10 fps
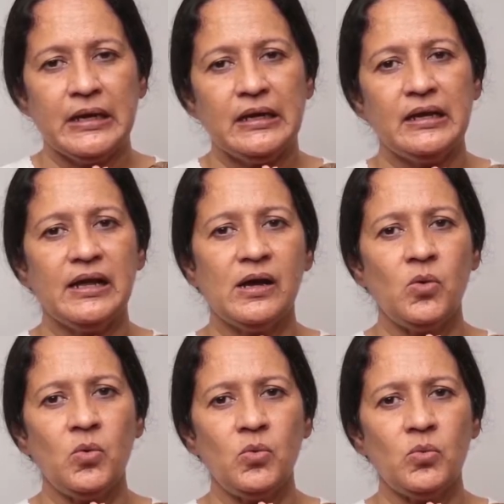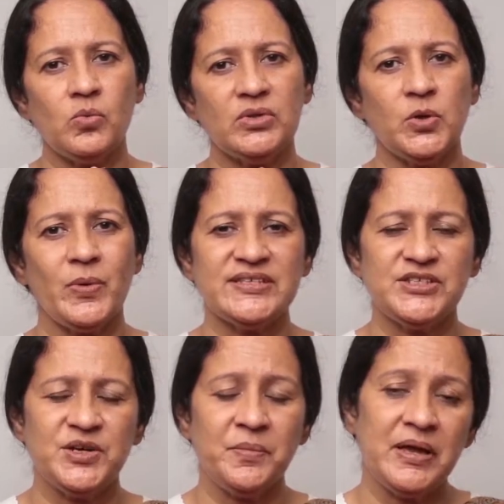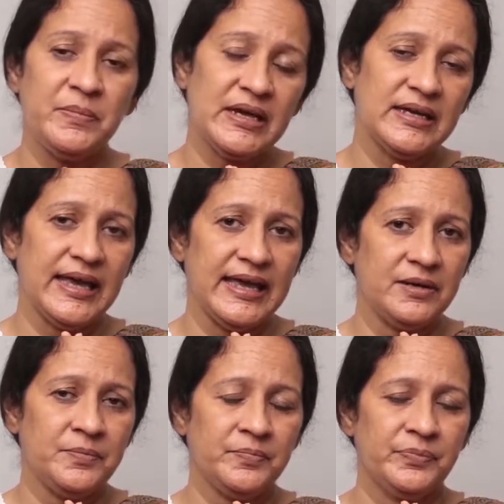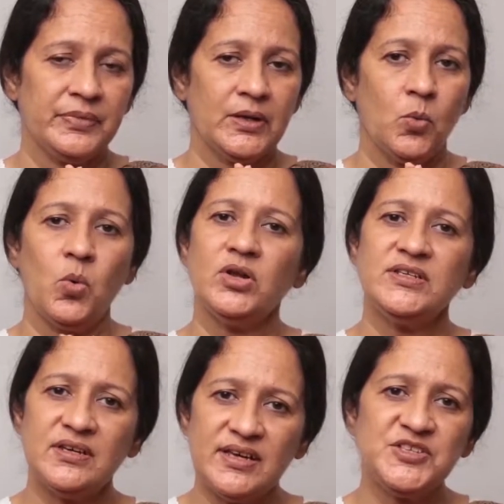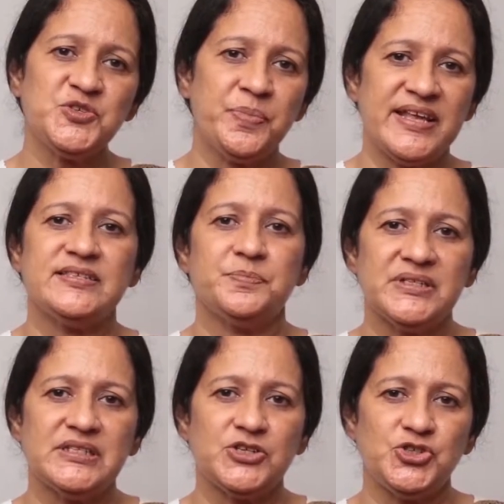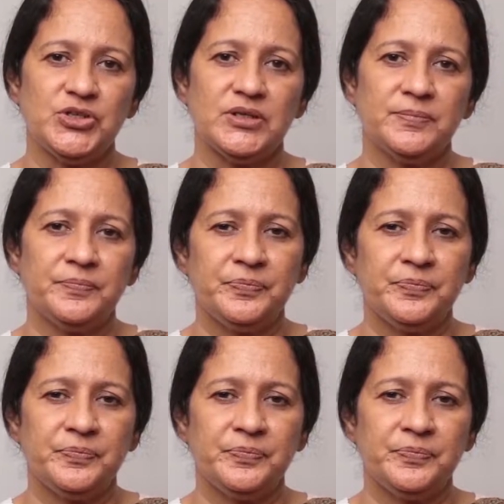Now the question may be again, what is precipitation?